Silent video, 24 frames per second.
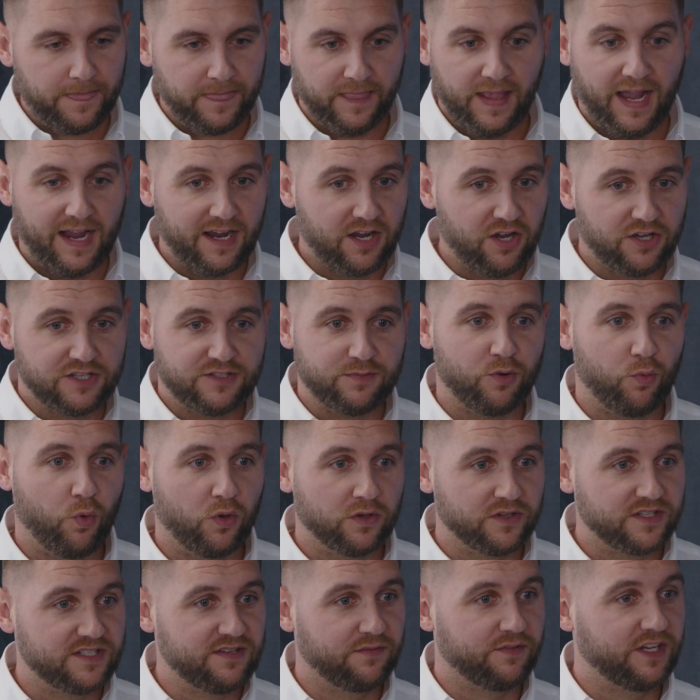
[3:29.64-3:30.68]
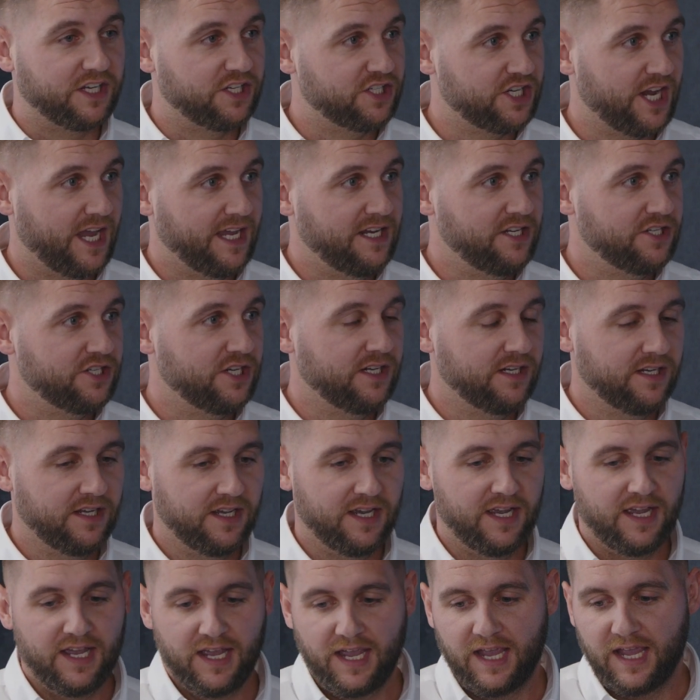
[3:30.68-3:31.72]
That customer wants something changing,
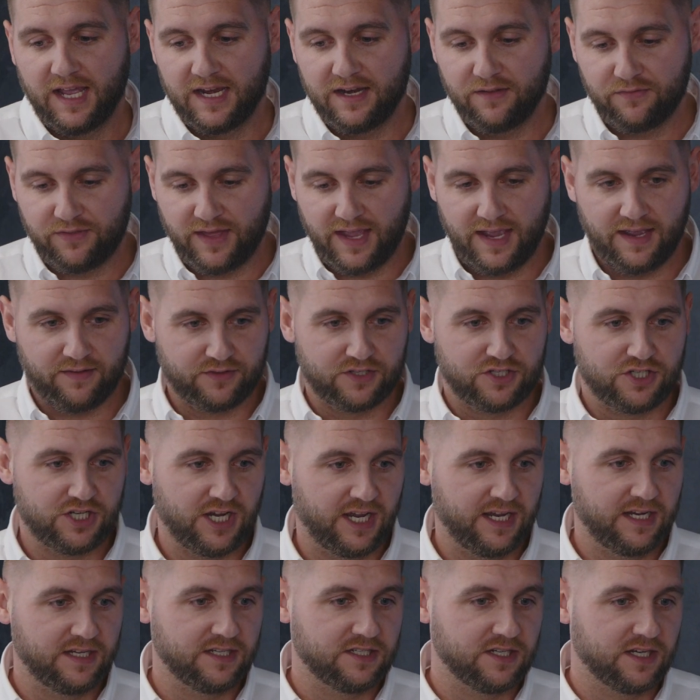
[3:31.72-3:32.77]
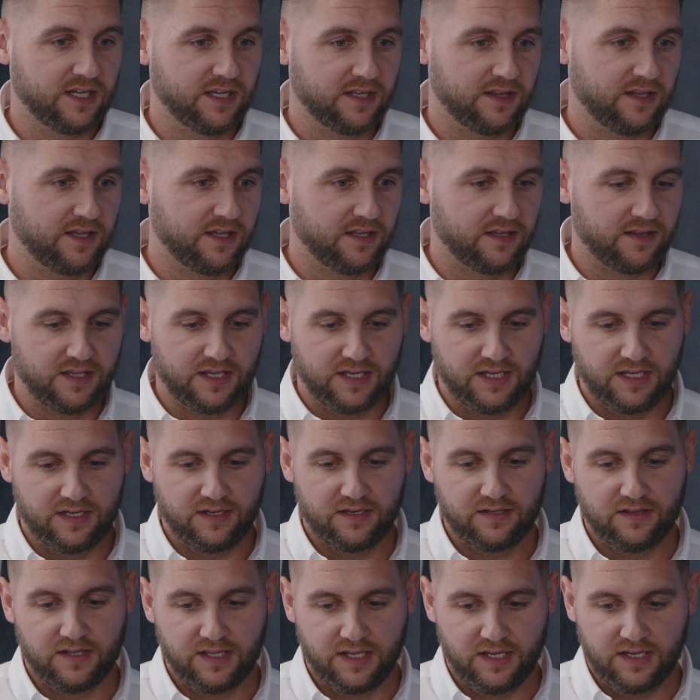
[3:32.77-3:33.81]
and if they have to change it, the, the,
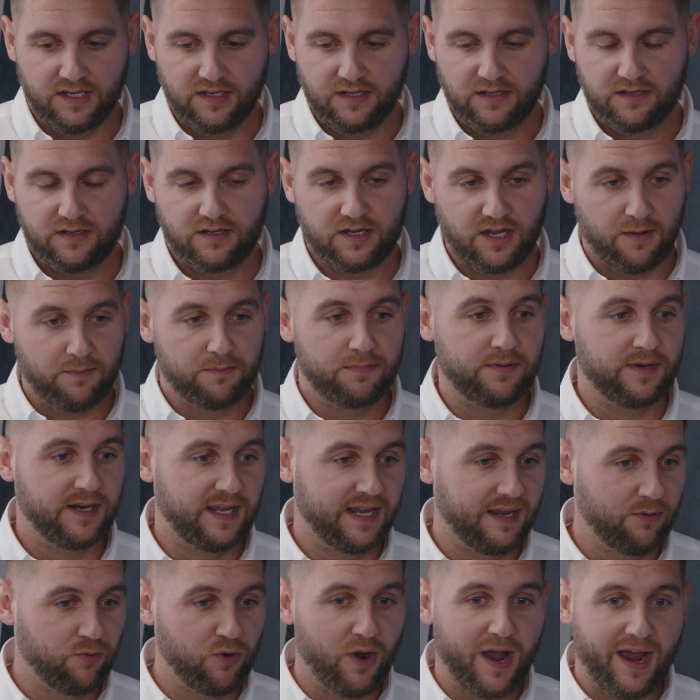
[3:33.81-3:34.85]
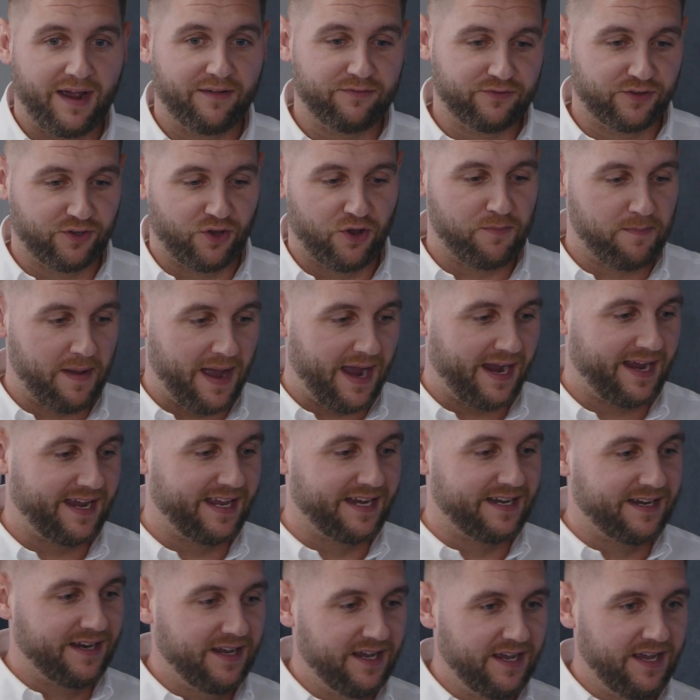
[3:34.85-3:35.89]
the company will have to go back
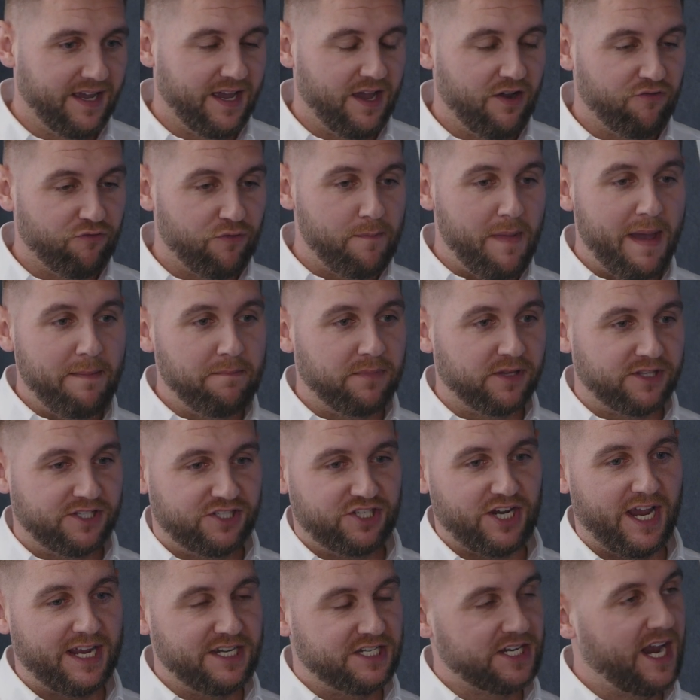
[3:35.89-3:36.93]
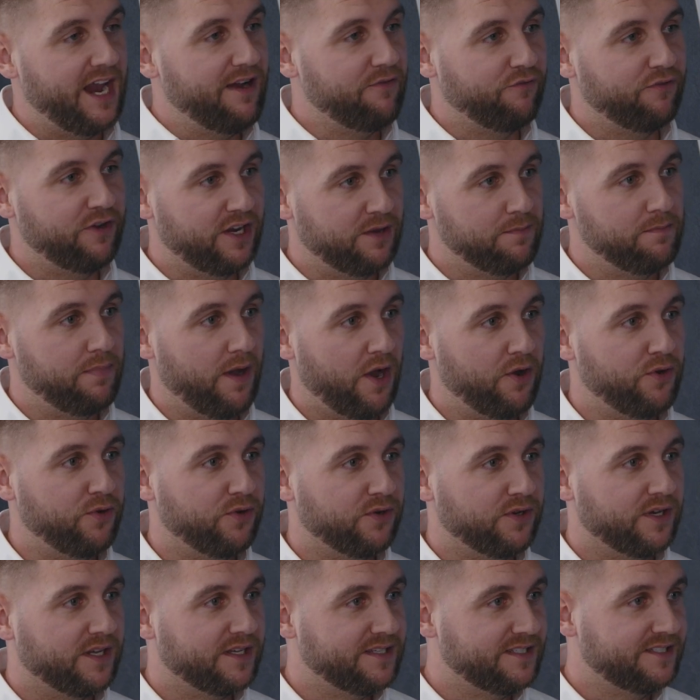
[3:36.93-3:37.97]
and remember to change every
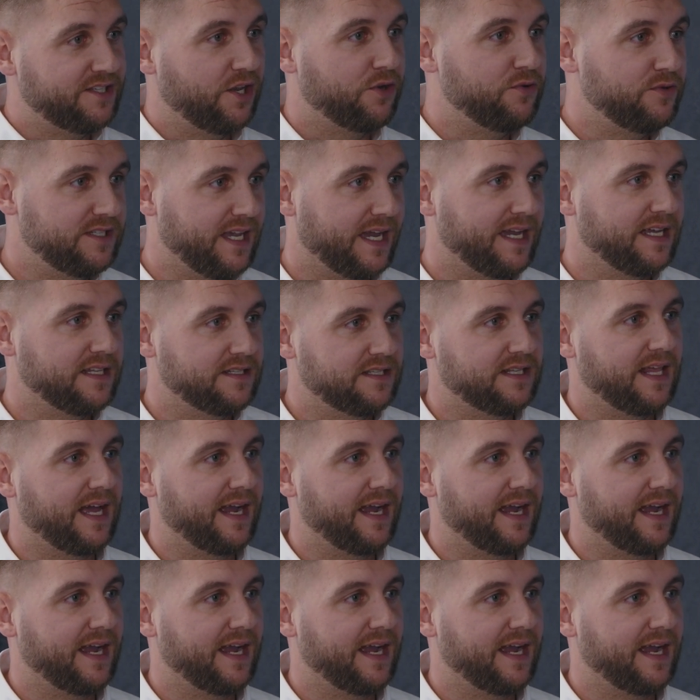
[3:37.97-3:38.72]
component associated to